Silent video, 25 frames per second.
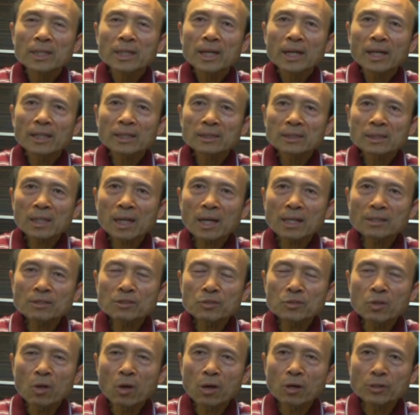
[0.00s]
And
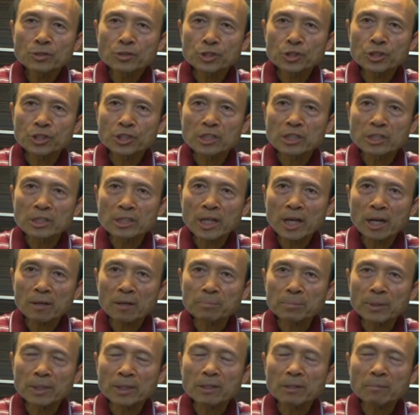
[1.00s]
God's law should
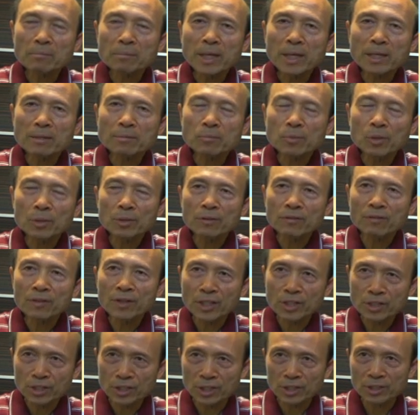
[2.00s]
not be the main
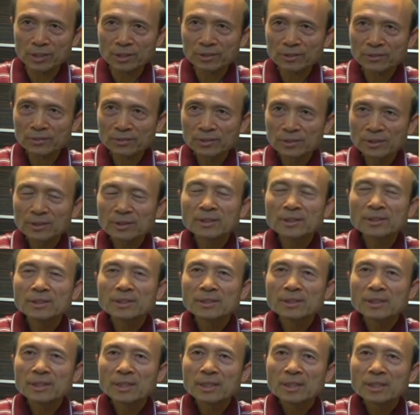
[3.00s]
motivation
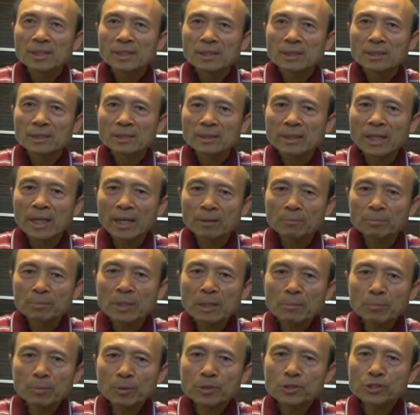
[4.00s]
that
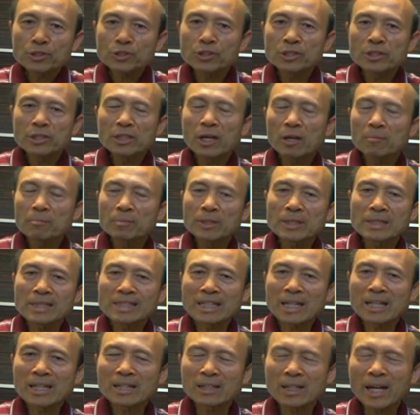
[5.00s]
people should not be
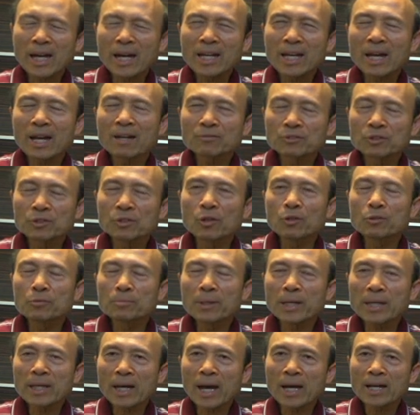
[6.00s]
saying, I have to
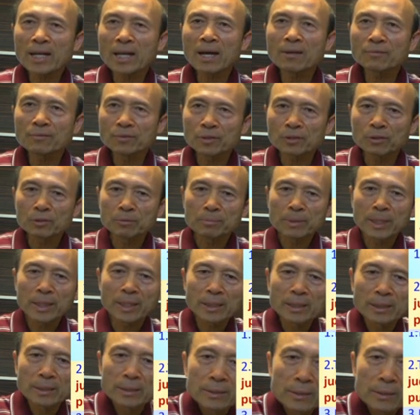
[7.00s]
obey, I have to obey.